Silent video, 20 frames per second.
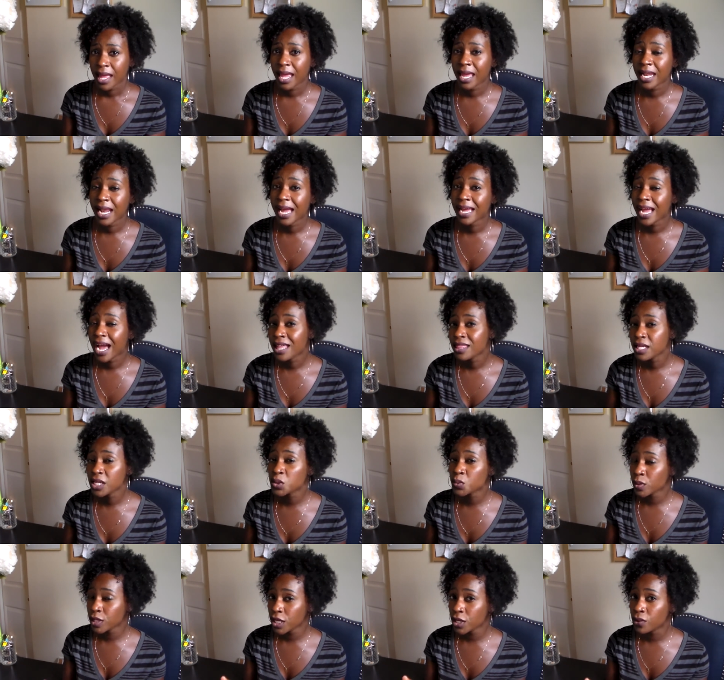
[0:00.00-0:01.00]
And I got
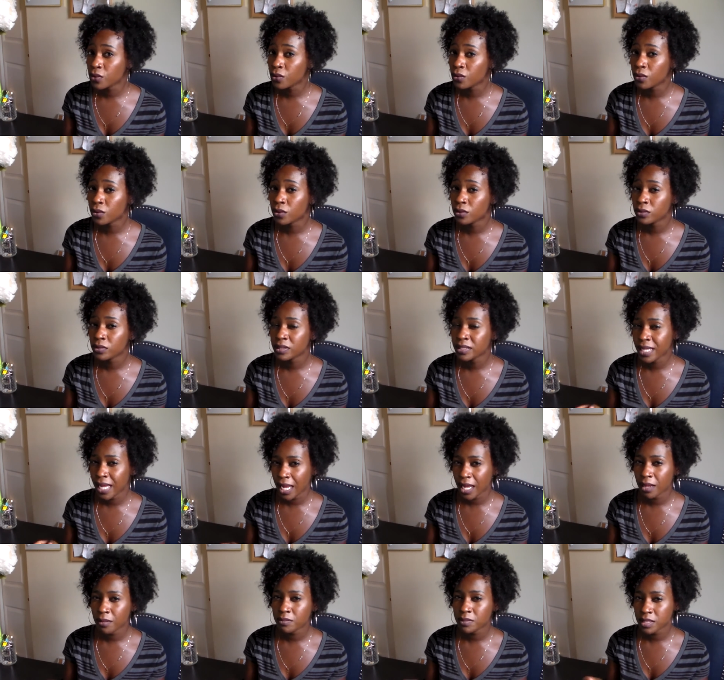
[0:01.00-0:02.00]
these really cool
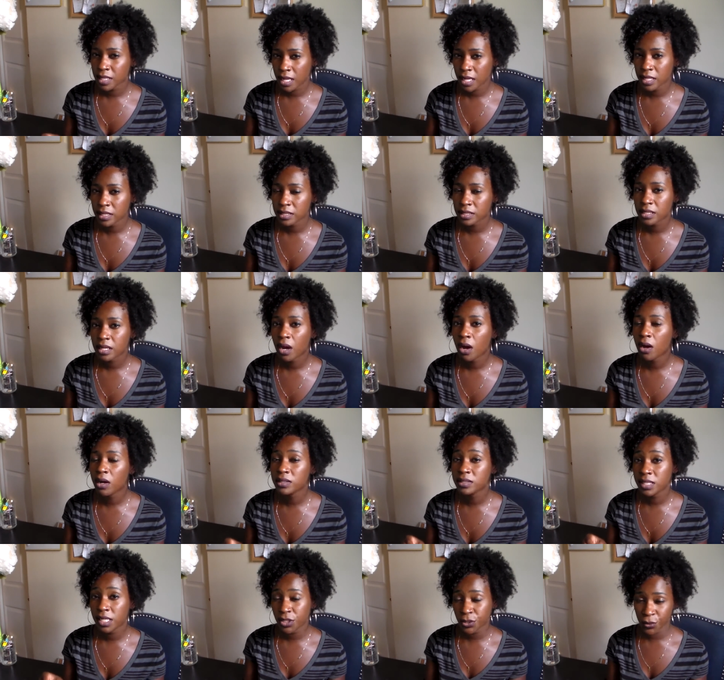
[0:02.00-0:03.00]
name tents
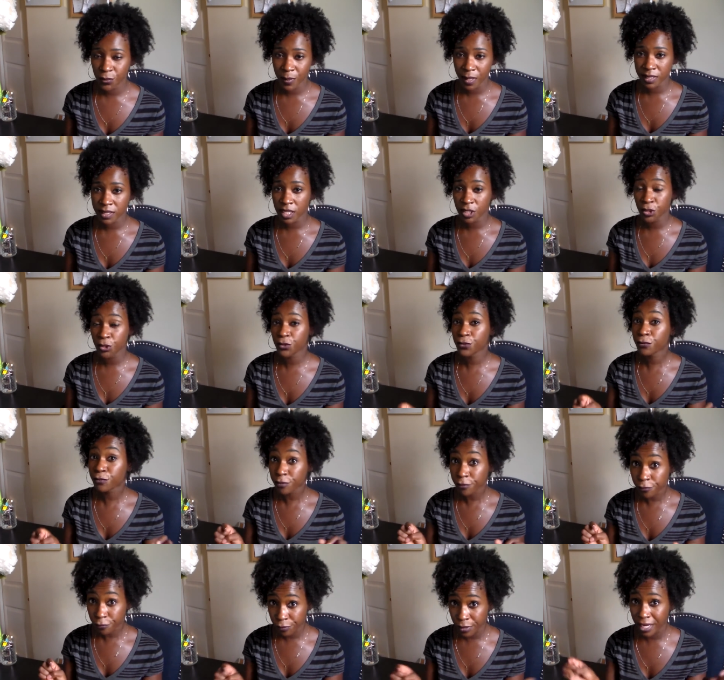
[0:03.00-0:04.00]
on Teachers Pay Teachers
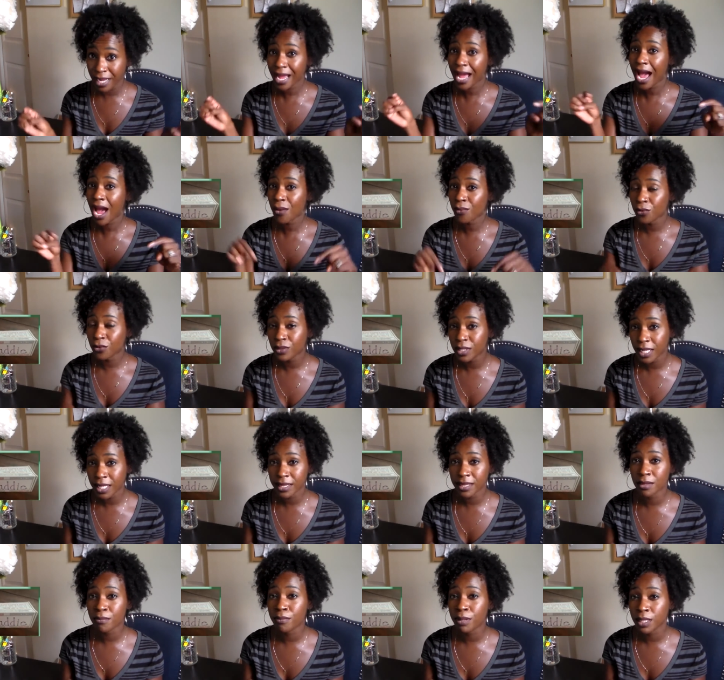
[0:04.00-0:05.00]
for free. I will
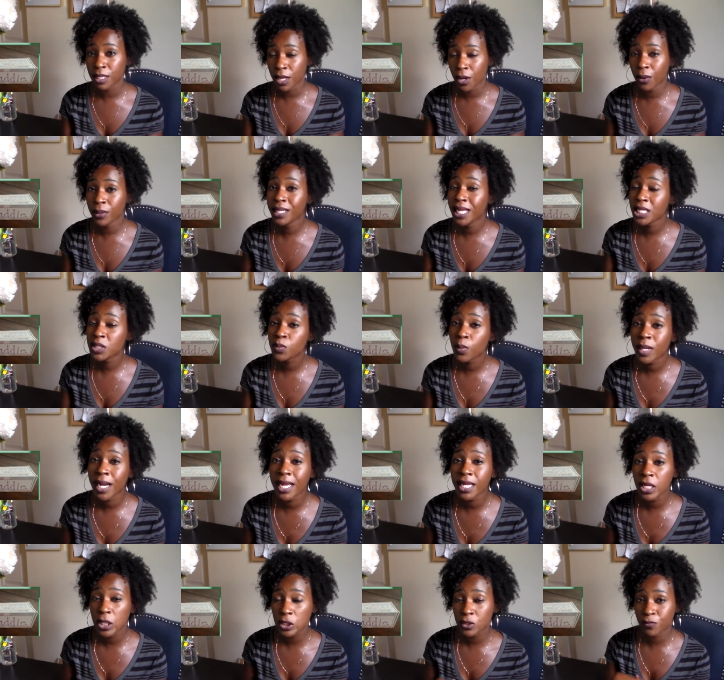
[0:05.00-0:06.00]
link them below, and that's
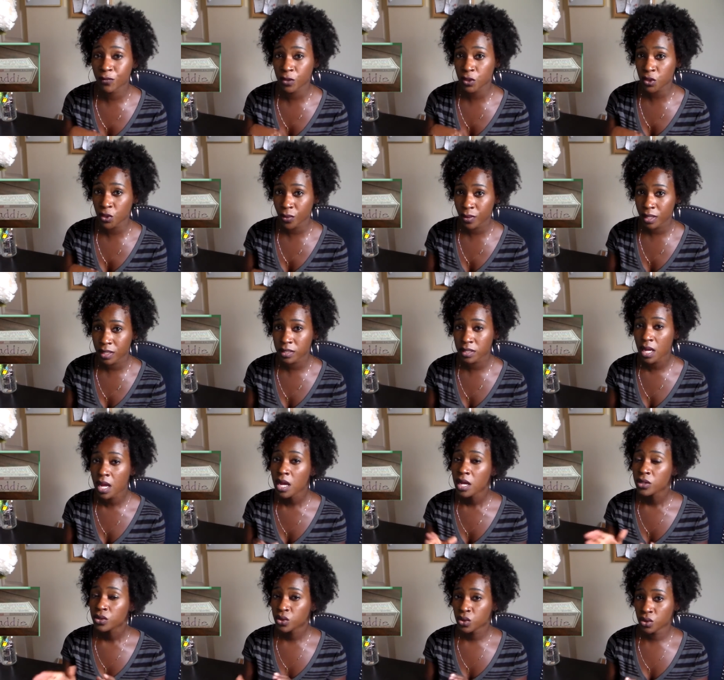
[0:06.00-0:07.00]
what I use for students
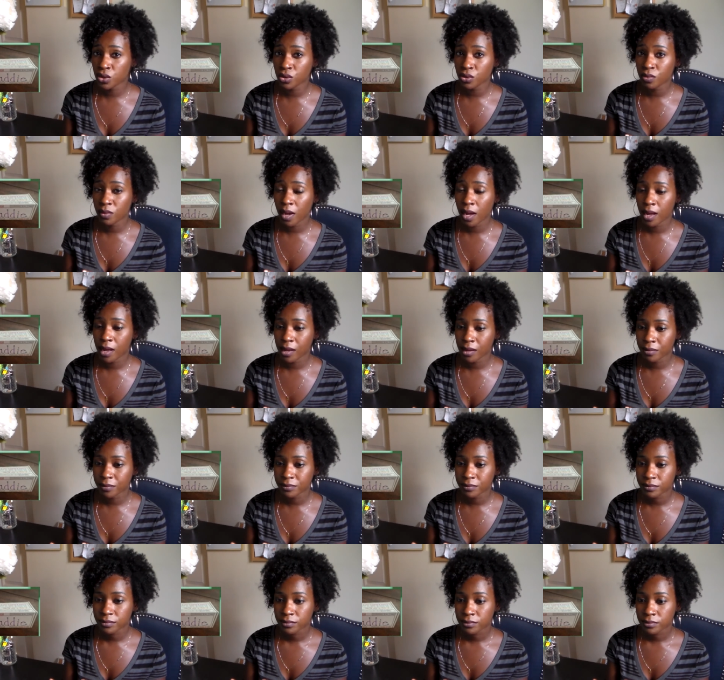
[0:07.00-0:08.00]
to
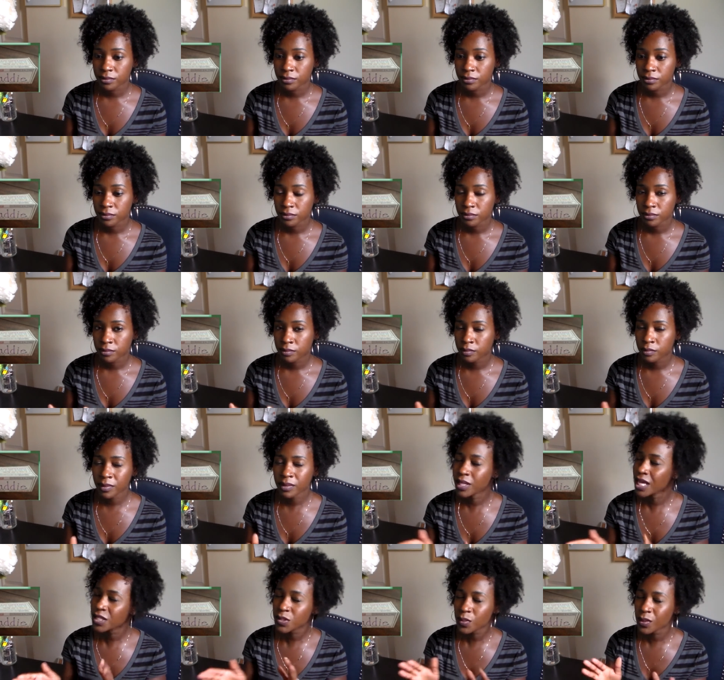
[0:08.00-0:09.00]
um,
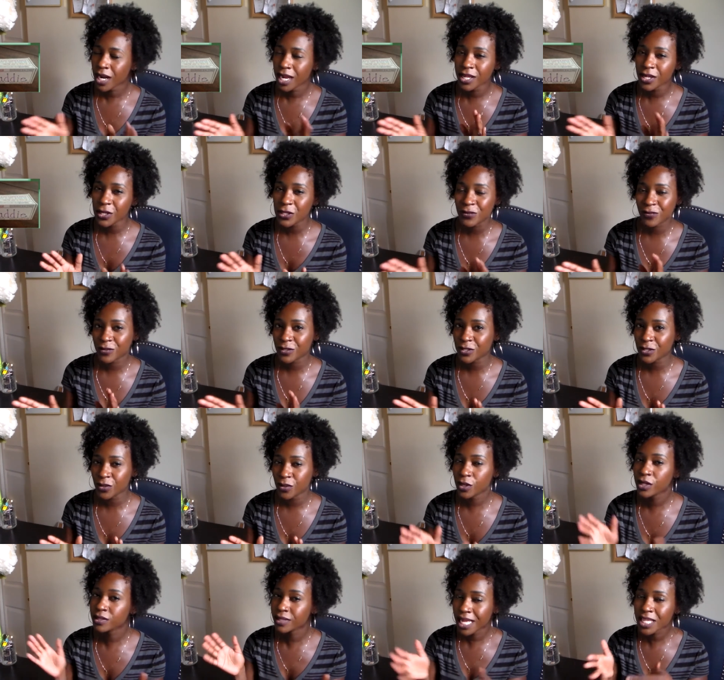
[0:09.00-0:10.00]
that's what I use for
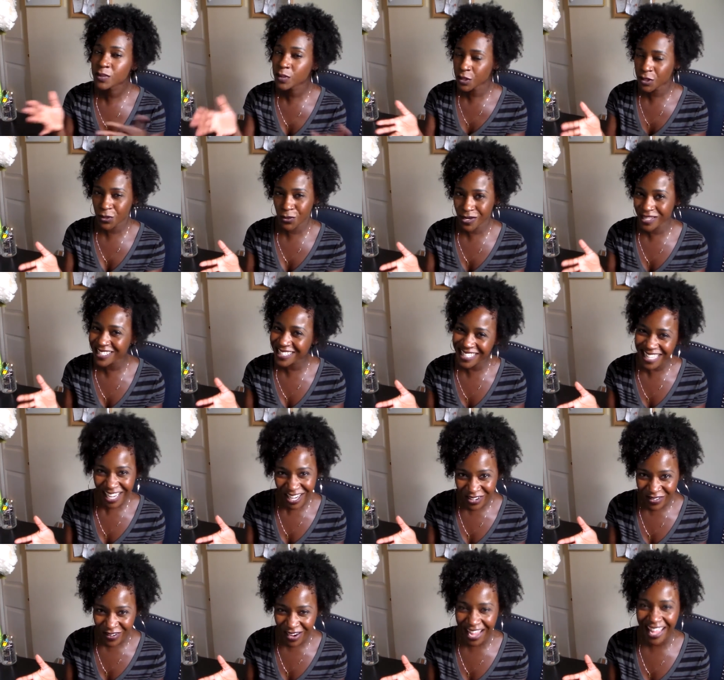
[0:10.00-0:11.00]
stu or that's what students
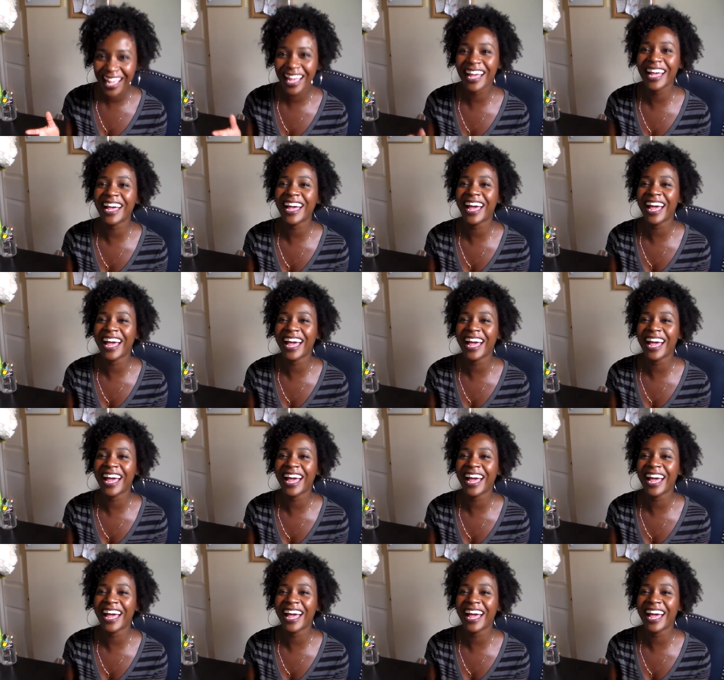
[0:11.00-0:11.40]
decorate.